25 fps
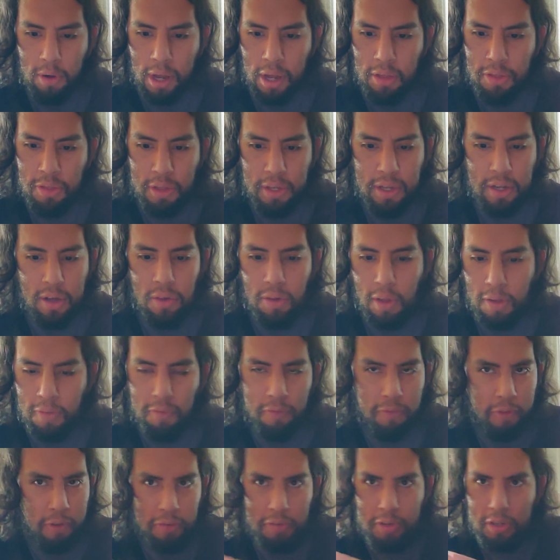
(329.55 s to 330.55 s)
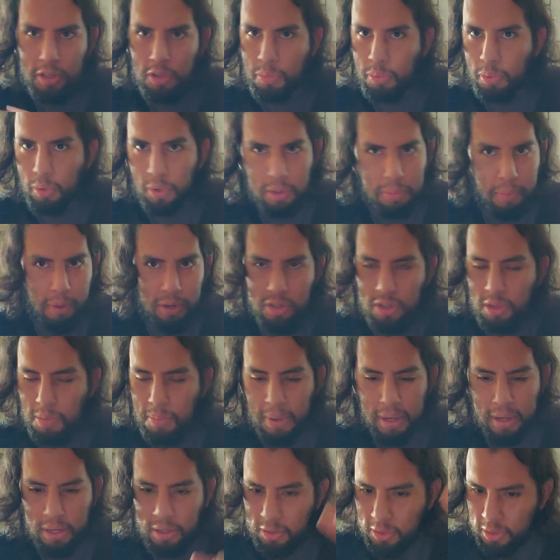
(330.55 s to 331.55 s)
I think 1150 is pretty much the
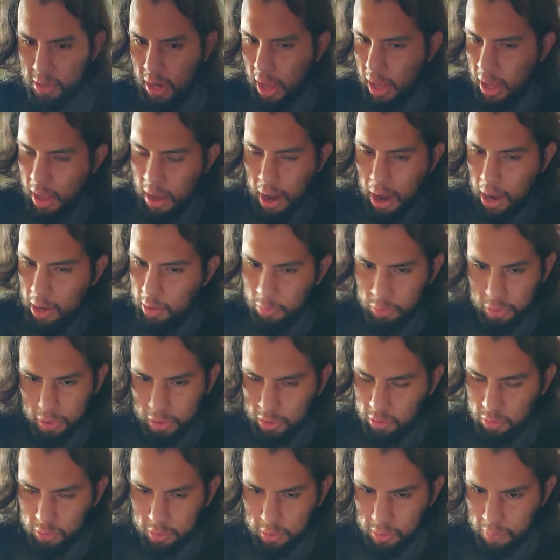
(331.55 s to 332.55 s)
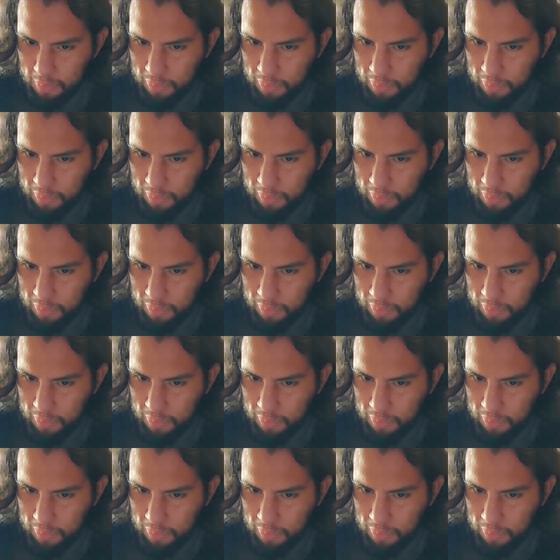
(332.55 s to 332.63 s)
base. I don't think you'll...